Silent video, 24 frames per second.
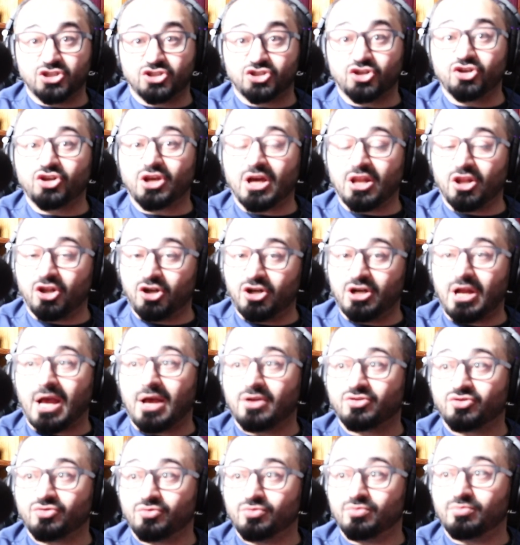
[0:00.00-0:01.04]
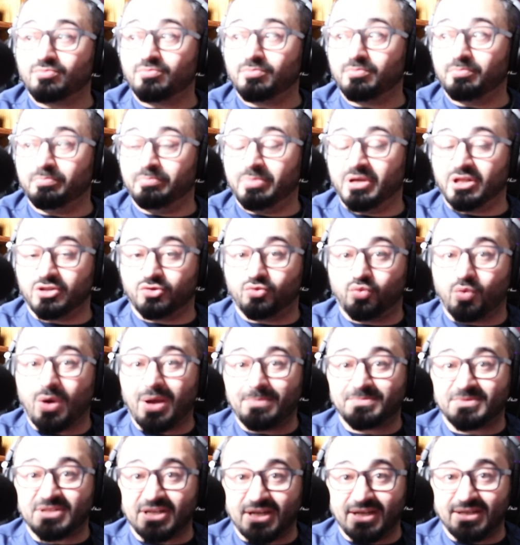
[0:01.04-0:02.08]
so you can learn how to build
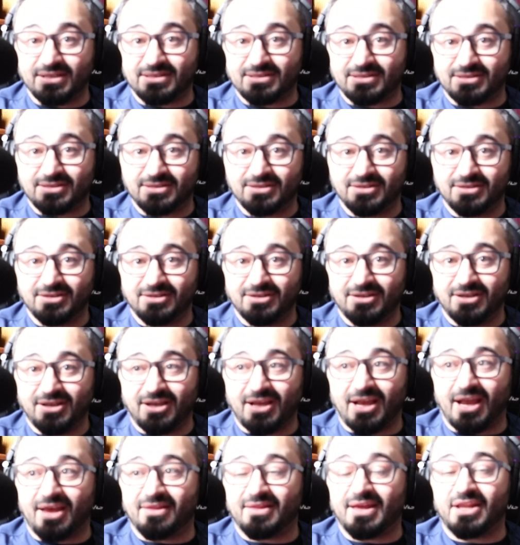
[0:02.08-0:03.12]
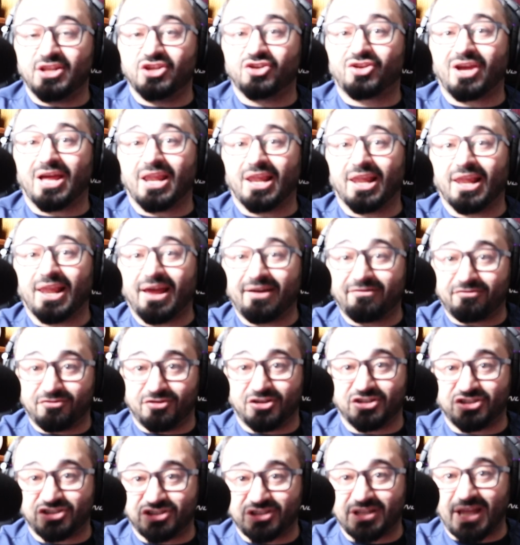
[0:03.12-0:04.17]
websites, and then you can
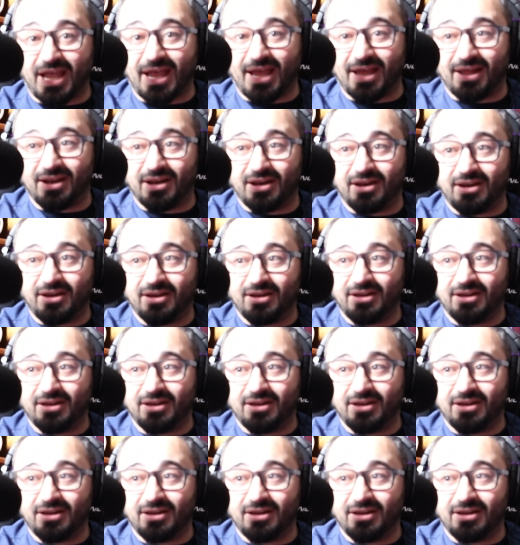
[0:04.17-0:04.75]
leverage that